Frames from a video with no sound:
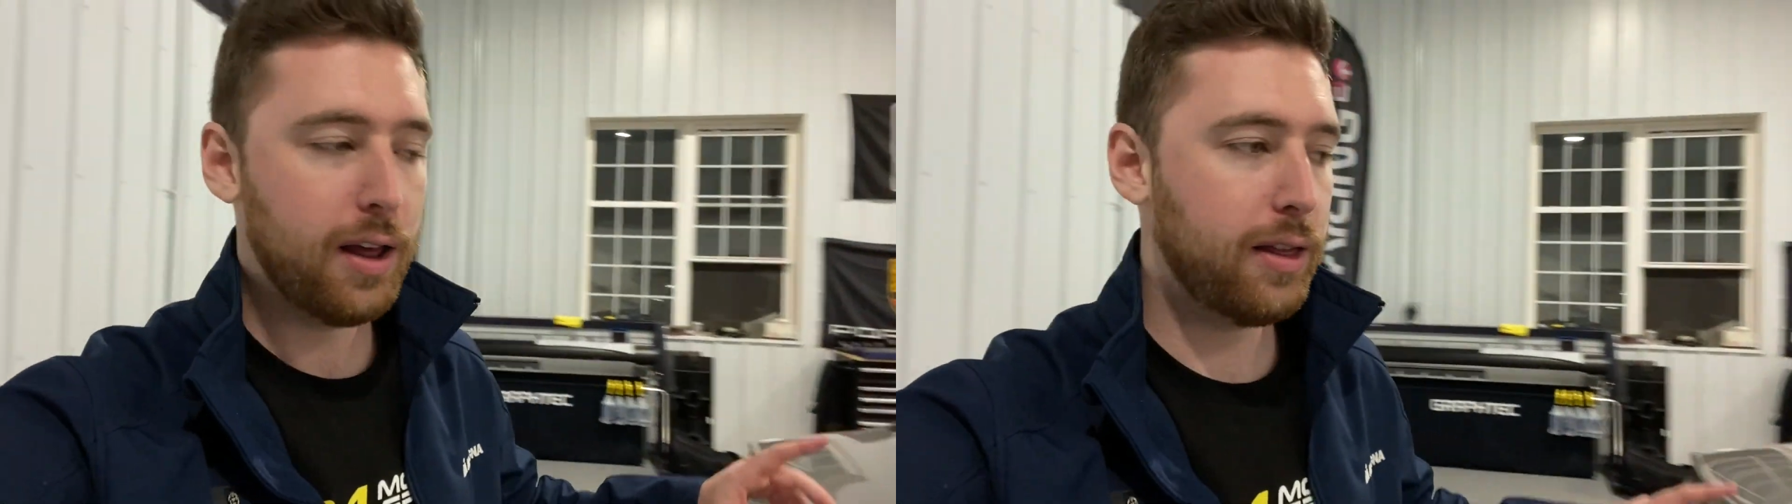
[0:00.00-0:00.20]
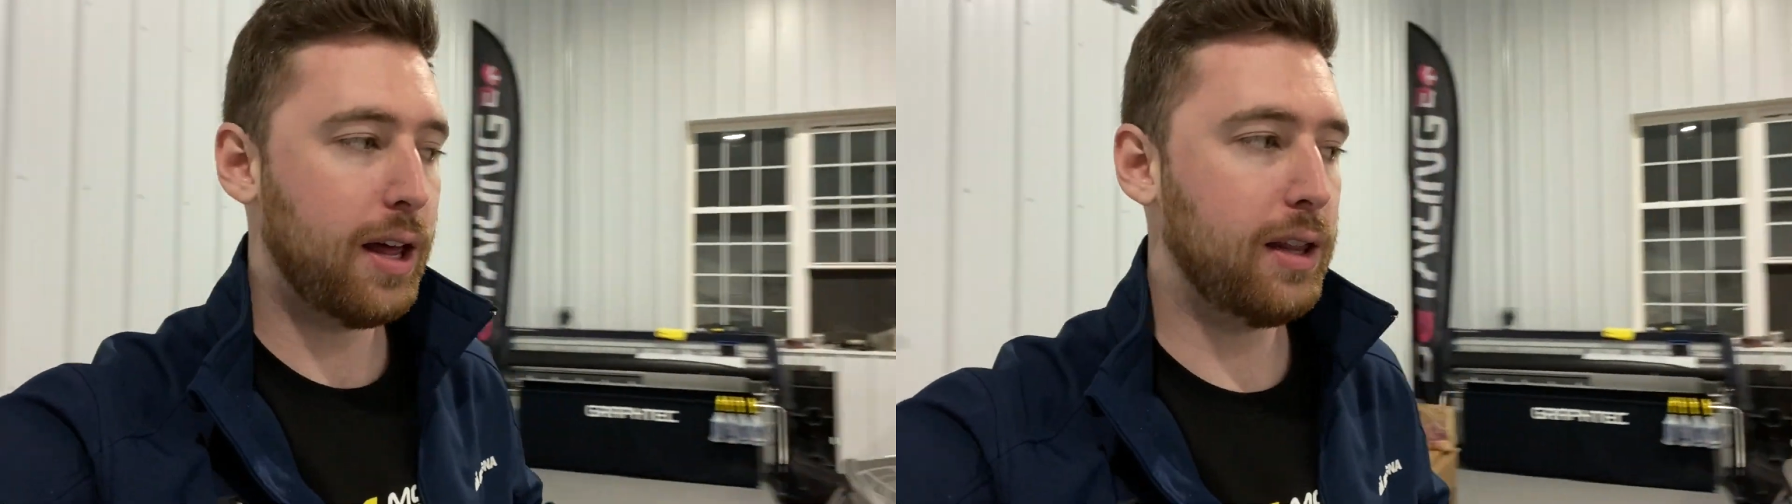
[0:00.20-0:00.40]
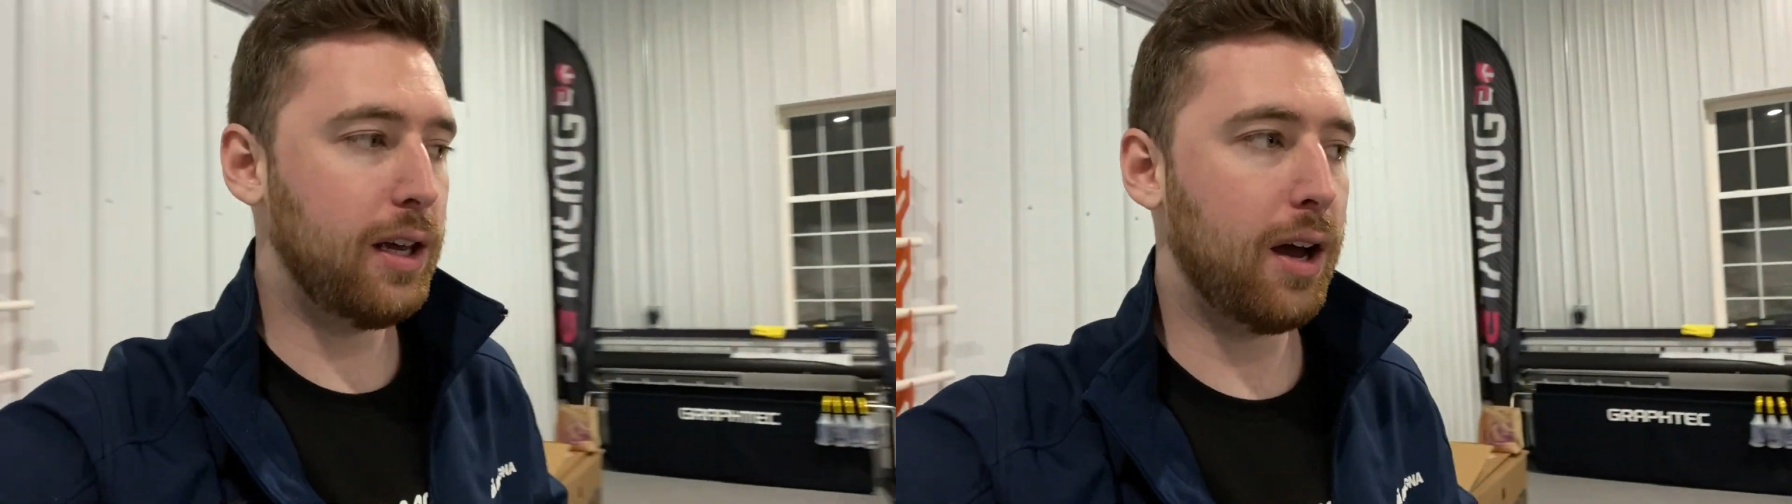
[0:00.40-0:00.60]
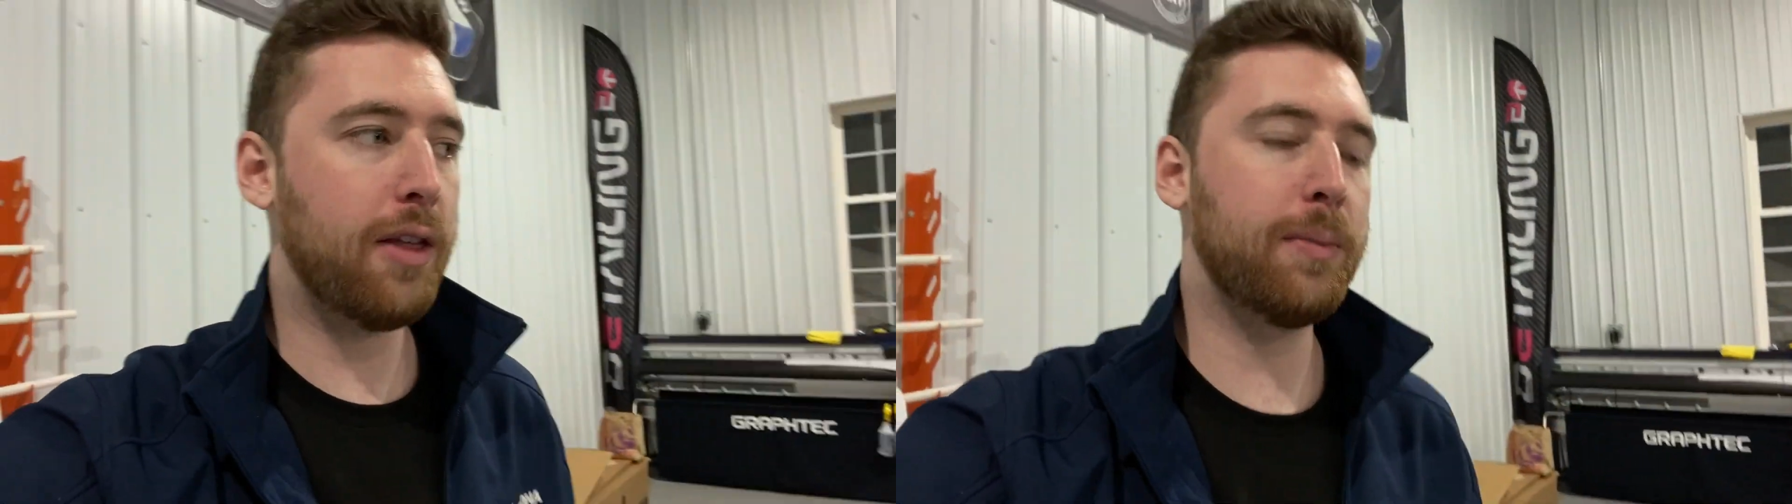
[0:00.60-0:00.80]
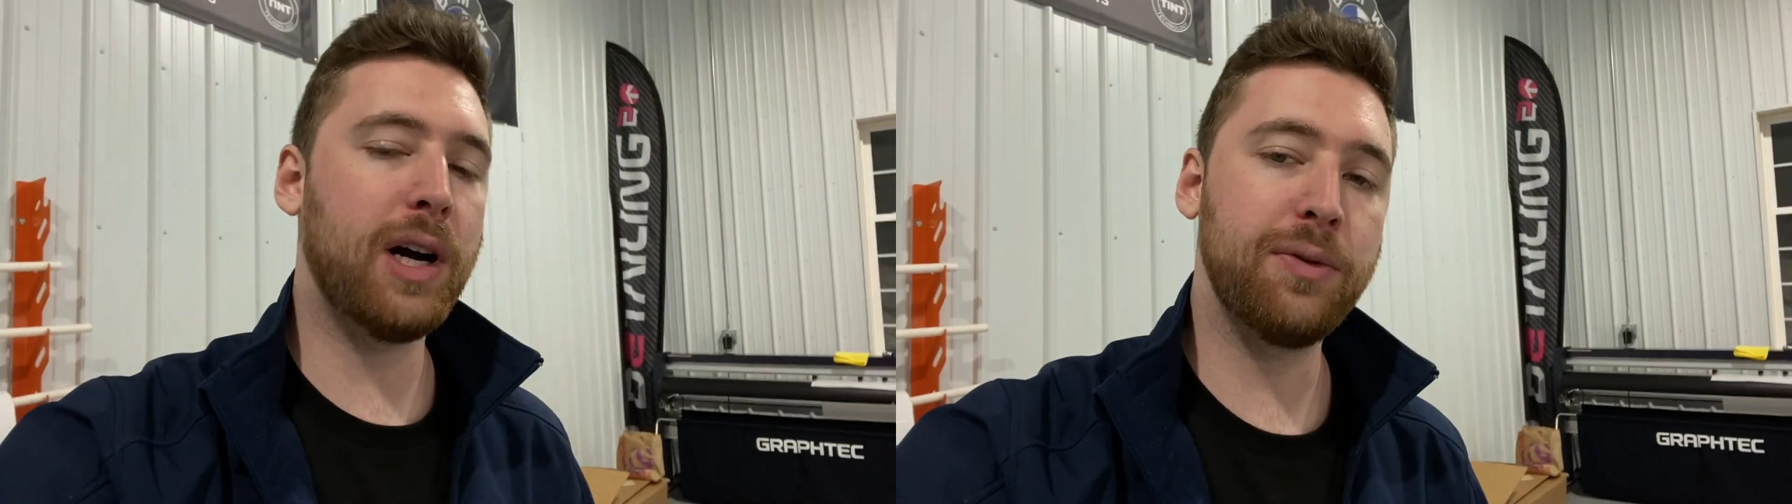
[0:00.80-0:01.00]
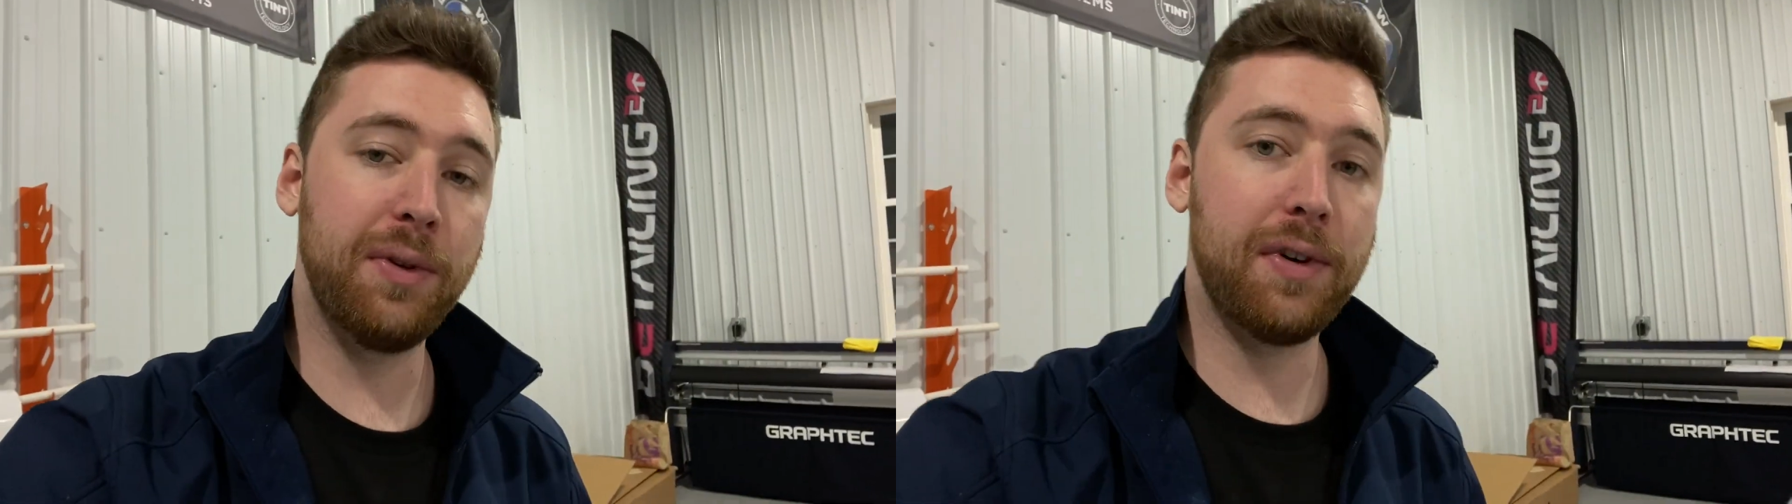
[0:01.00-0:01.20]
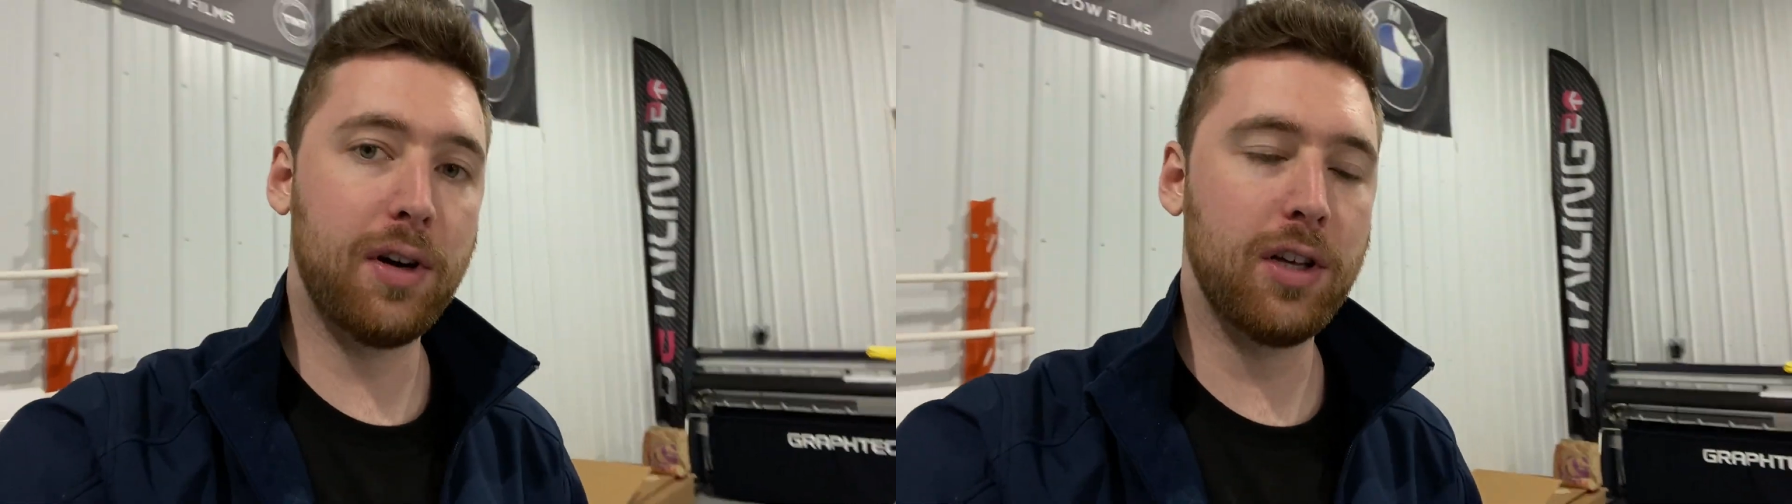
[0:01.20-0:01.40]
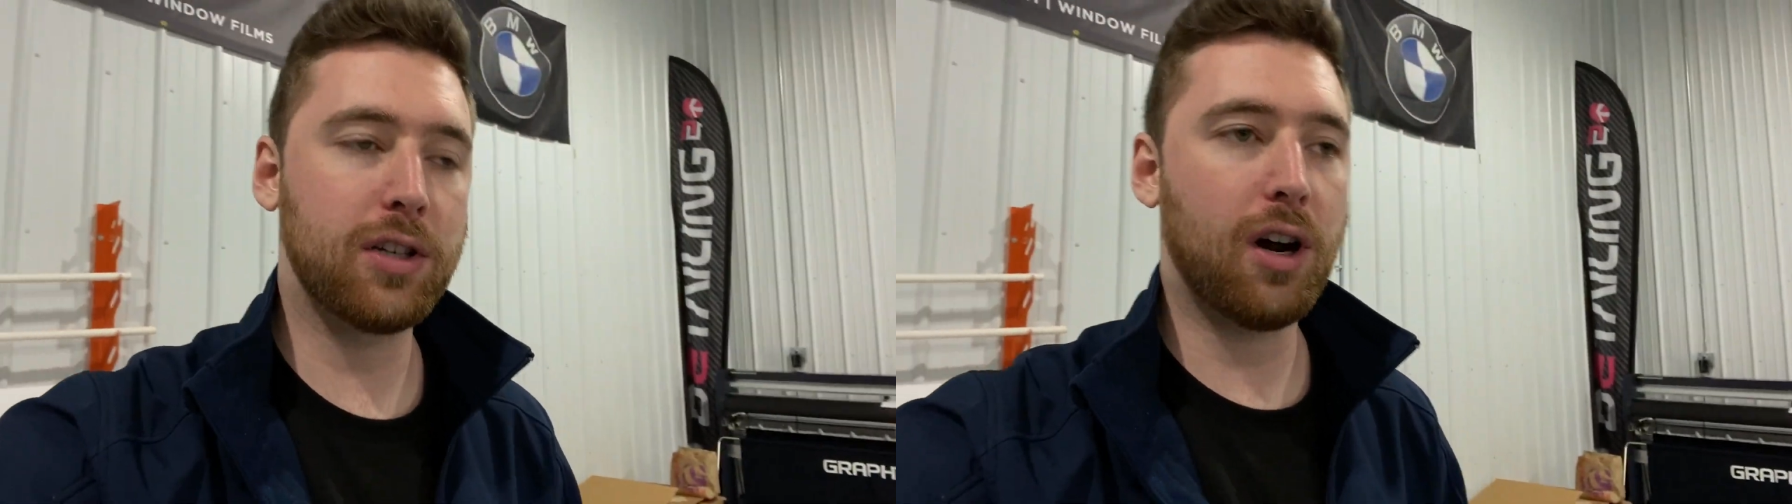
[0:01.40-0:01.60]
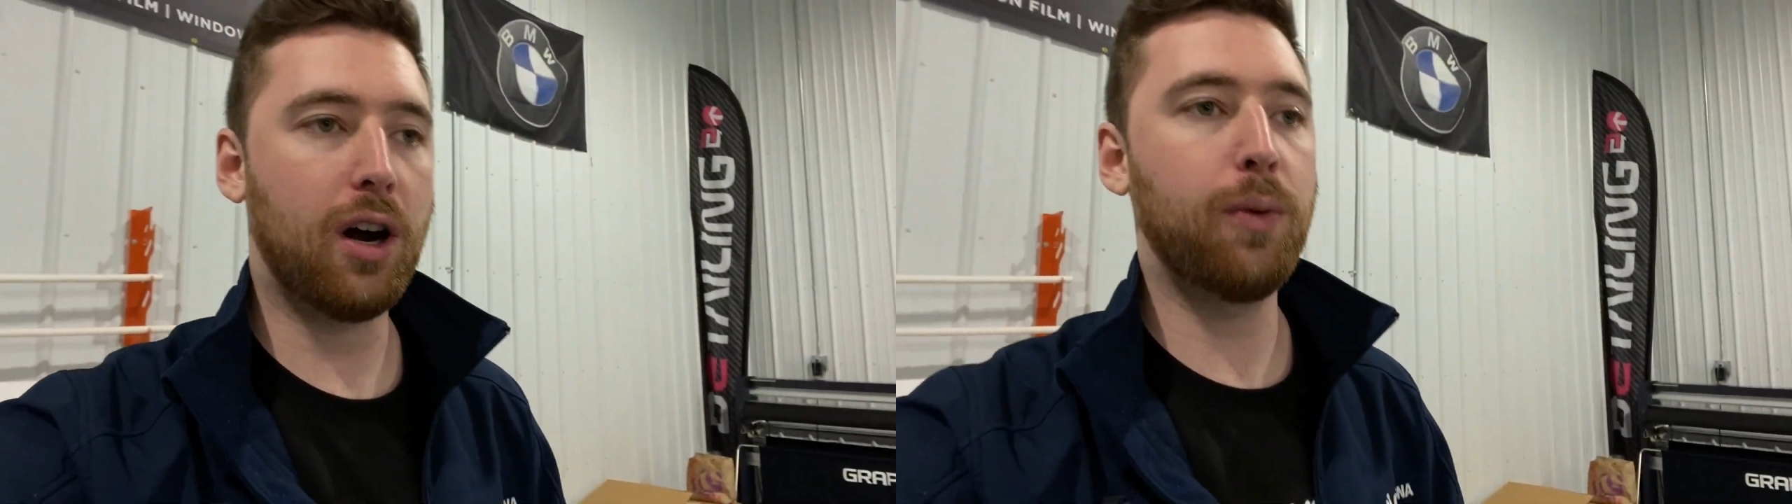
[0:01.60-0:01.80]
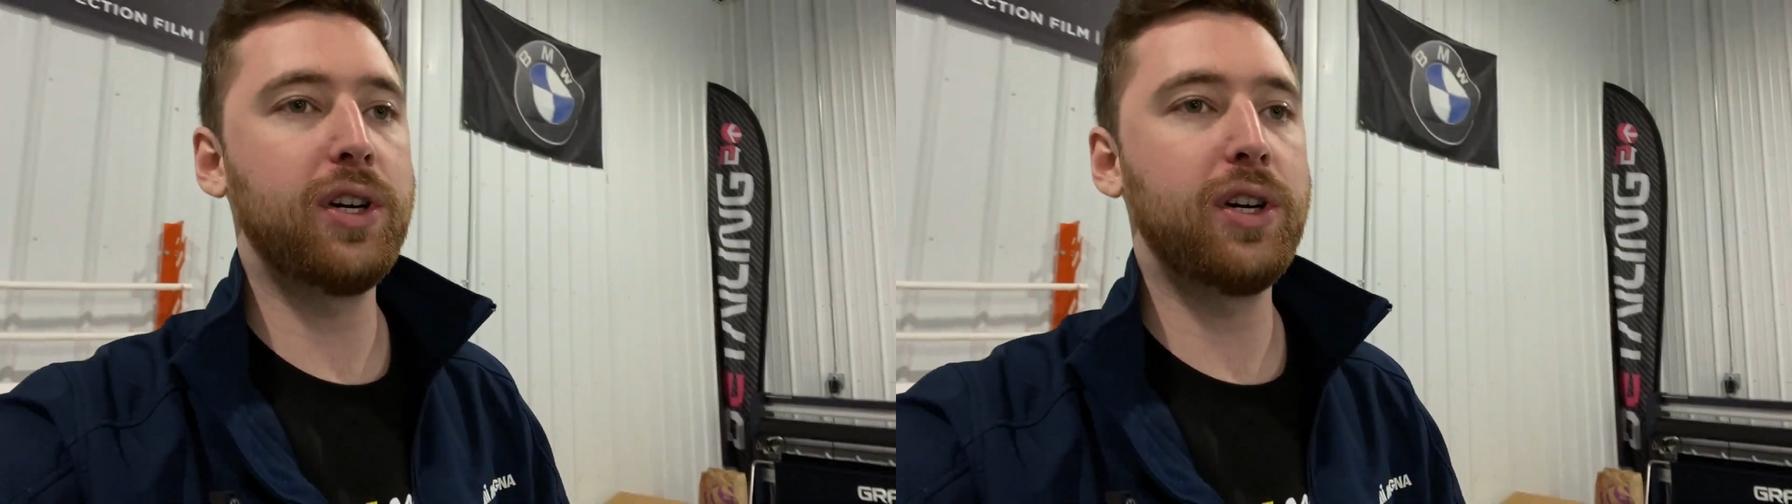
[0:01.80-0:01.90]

than the other mods we've done to this car,